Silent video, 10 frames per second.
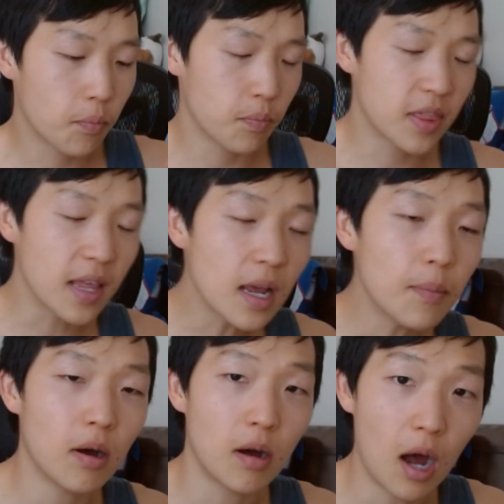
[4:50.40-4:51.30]
thing
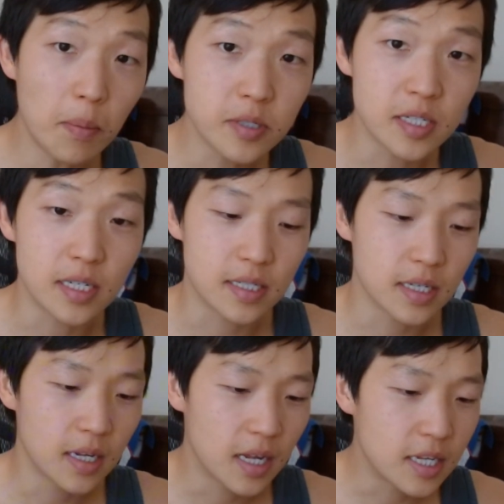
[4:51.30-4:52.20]
about options
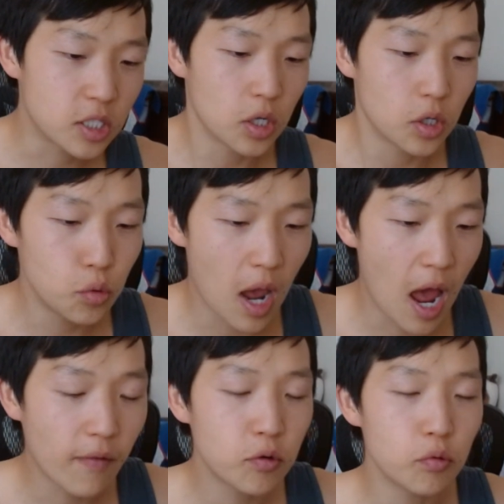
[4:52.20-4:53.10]
is you
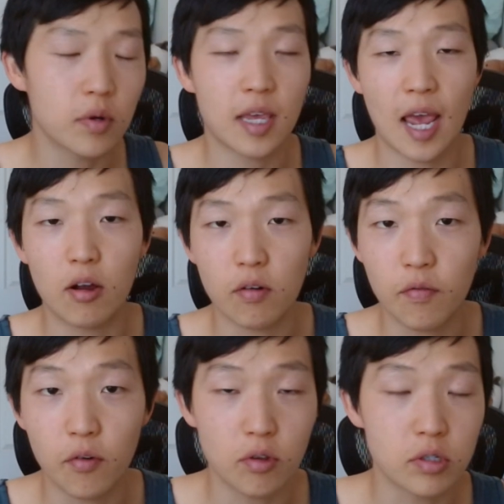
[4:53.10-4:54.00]
have to account
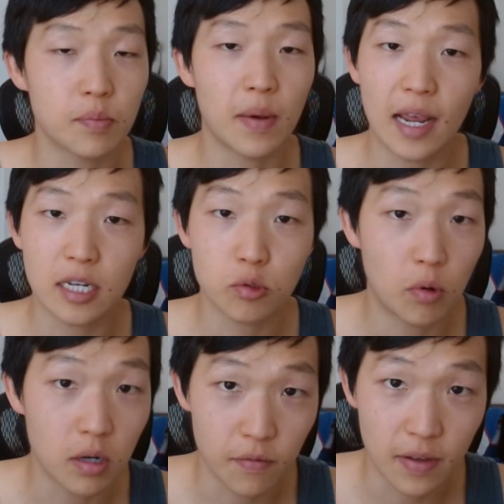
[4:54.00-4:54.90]
for those black
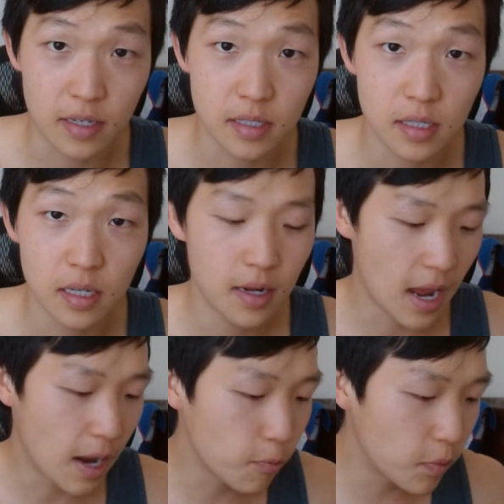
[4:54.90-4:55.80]
swan events.
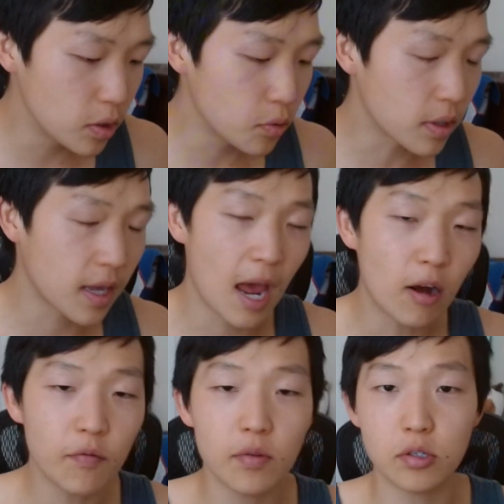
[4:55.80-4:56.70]
And when you
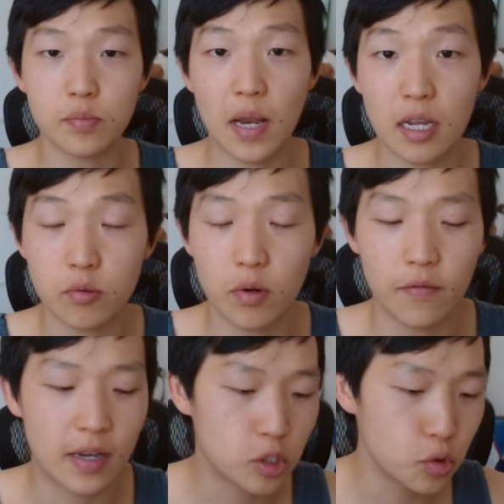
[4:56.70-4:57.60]
account for those black swan
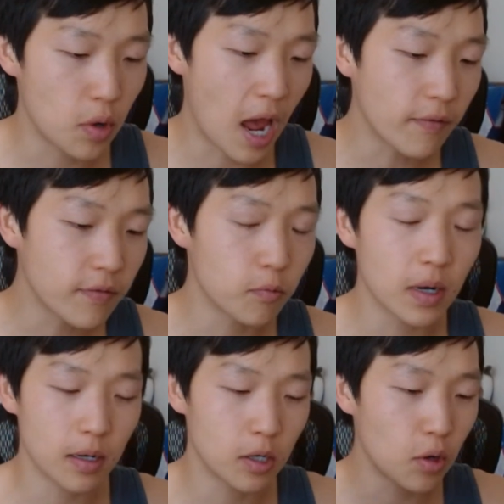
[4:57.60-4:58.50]
events,
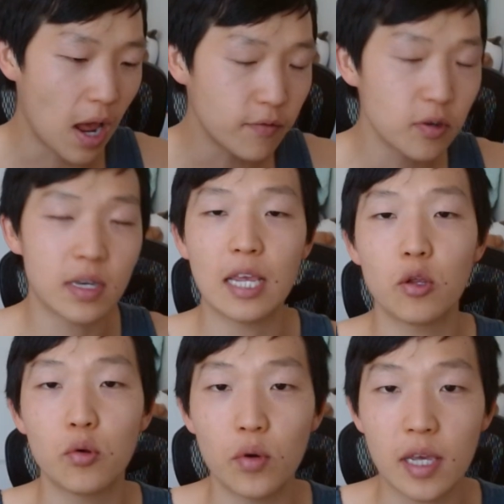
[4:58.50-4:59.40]
what you have to take
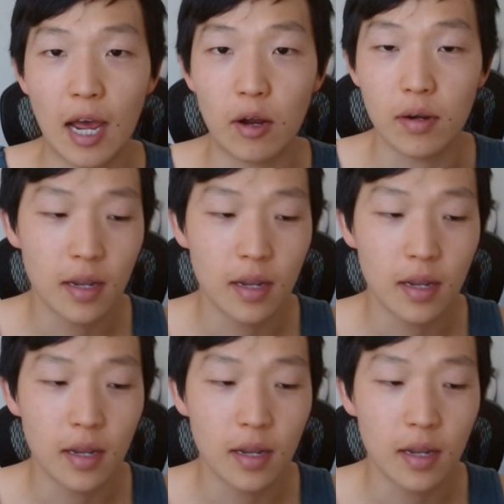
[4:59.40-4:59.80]
into account